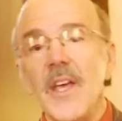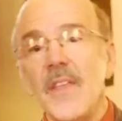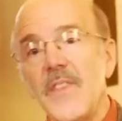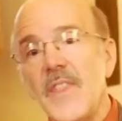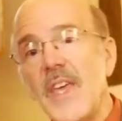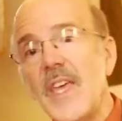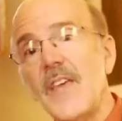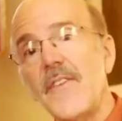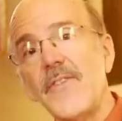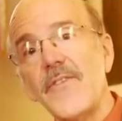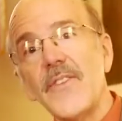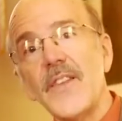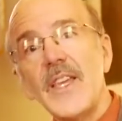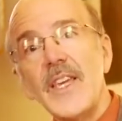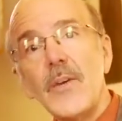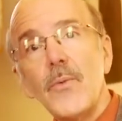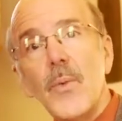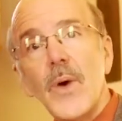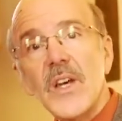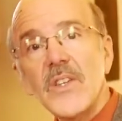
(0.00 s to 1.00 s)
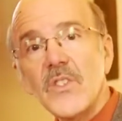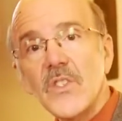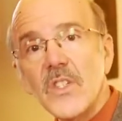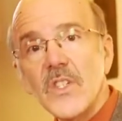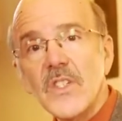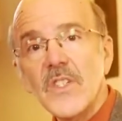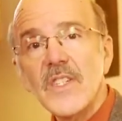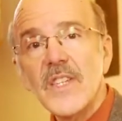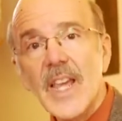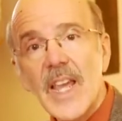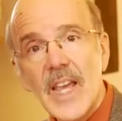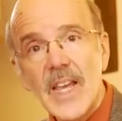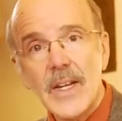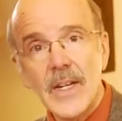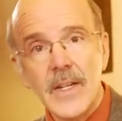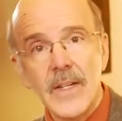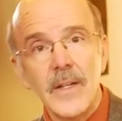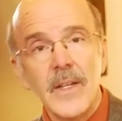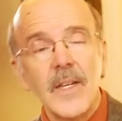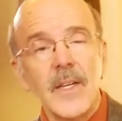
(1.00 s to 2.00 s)
they flee west to
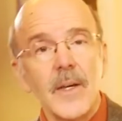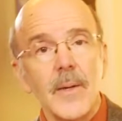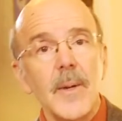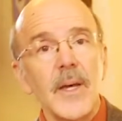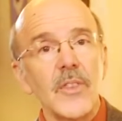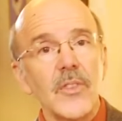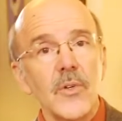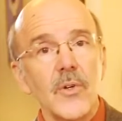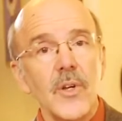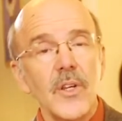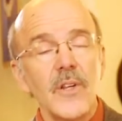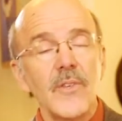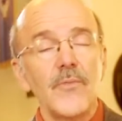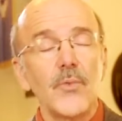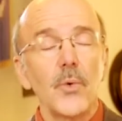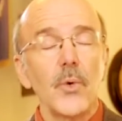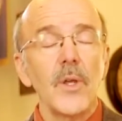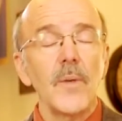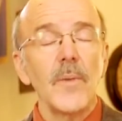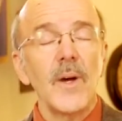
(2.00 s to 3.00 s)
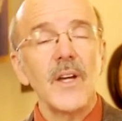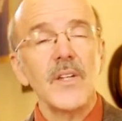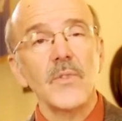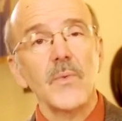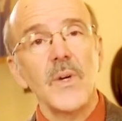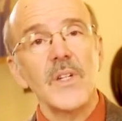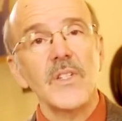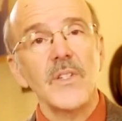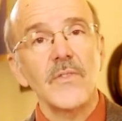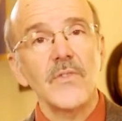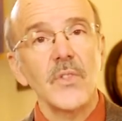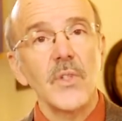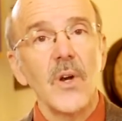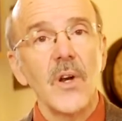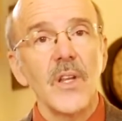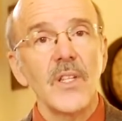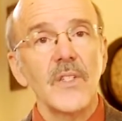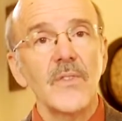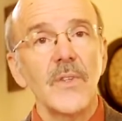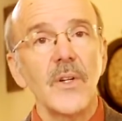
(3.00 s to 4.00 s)
Staunton, about 30 to 40 miles west of
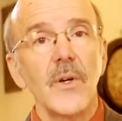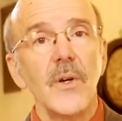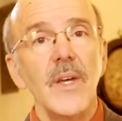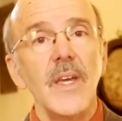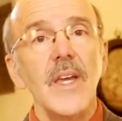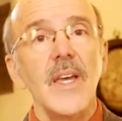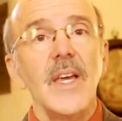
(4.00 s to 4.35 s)
Charlottesville.